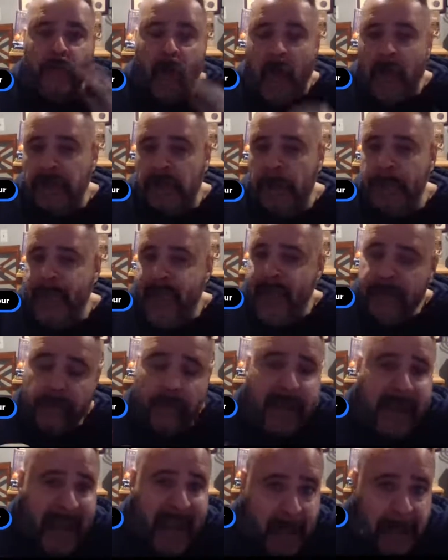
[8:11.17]
Dr.
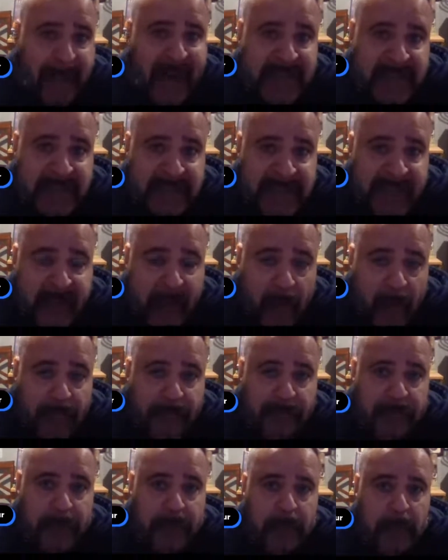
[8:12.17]
Baker and
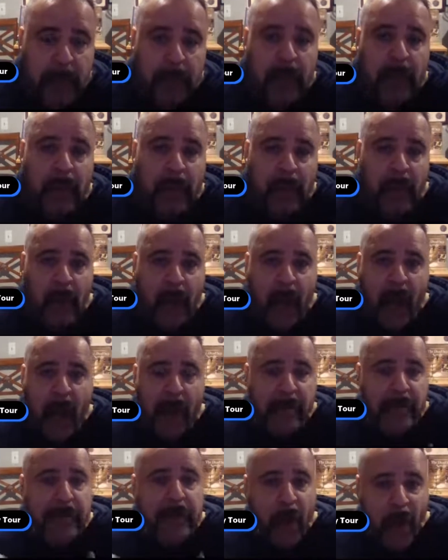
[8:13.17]
myself
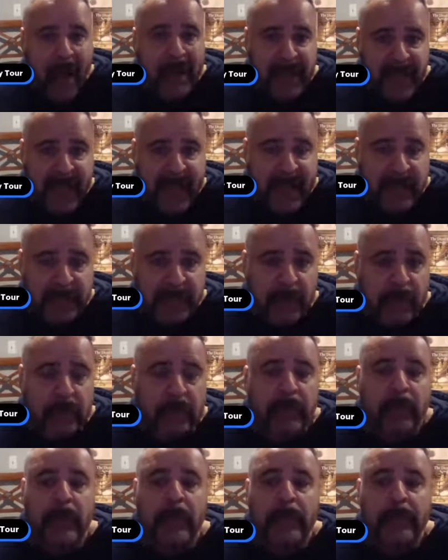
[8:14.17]
are not
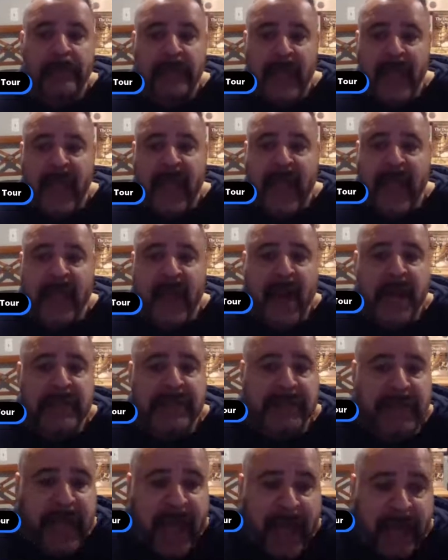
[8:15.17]
canceled and are
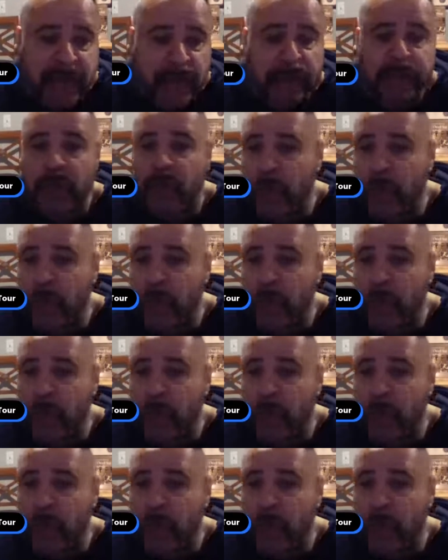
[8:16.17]
scheduled